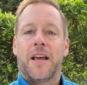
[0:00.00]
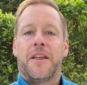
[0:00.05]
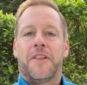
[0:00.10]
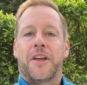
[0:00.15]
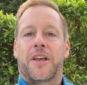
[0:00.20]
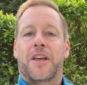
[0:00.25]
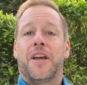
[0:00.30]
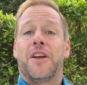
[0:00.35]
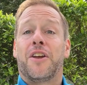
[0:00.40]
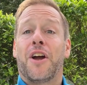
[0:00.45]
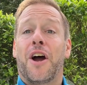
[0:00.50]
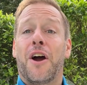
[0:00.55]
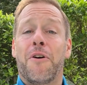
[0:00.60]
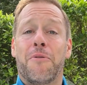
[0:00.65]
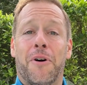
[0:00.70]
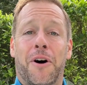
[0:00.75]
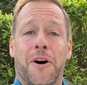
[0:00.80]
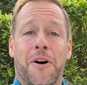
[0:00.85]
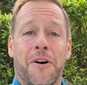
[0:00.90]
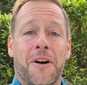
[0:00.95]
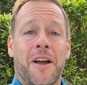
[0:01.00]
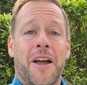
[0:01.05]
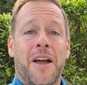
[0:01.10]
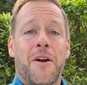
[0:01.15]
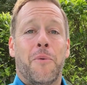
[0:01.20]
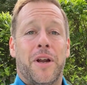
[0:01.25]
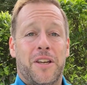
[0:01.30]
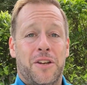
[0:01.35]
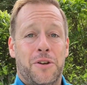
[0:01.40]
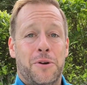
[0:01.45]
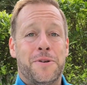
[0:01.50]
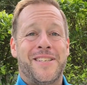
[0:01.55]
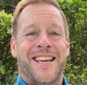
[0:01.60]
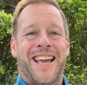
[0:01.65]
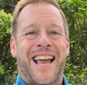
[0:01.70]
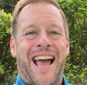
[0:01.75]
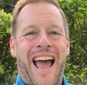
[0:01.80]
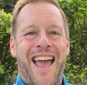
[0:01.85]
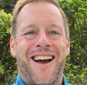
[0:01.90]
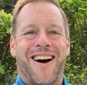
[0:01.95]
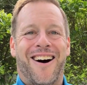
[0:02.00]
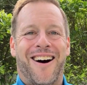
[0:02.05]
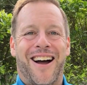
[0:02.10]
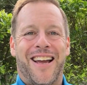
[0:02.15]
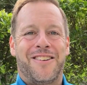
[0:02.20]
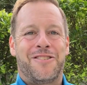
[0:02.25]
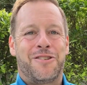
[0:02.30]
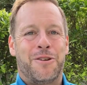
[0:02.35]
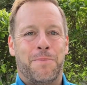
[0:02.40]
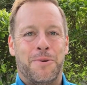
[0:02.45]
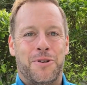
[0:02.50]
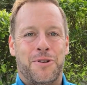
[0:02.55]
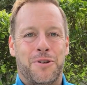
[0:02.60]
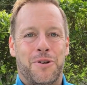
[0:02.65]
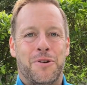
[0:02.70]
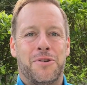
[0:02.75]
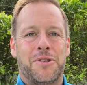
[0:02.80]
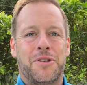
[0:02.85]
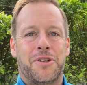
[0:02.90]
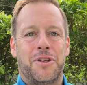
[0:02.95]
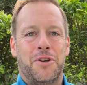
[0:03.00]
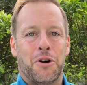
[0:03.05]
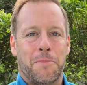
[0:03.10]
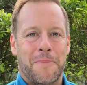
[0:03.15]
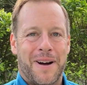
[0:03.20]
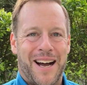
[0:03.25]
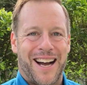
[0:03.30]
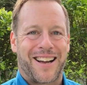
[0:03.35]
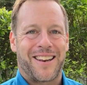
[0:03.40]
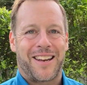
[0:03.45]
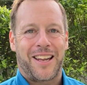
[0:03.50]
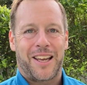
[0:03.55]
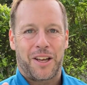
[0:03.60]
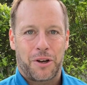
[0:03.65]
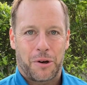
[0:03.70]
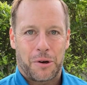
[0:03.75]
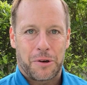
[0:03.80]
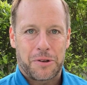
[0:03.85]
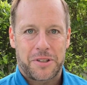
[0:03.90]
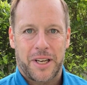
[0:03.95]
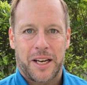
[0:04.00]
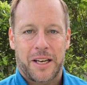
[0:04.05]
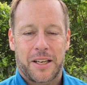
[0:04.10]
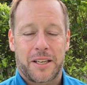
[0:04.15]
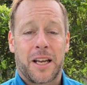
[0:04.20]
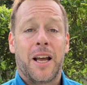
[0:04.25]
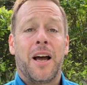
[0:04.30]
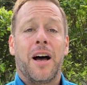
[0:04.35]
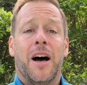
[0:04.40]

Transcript: that can go wrong when using AI to produce your marketing content.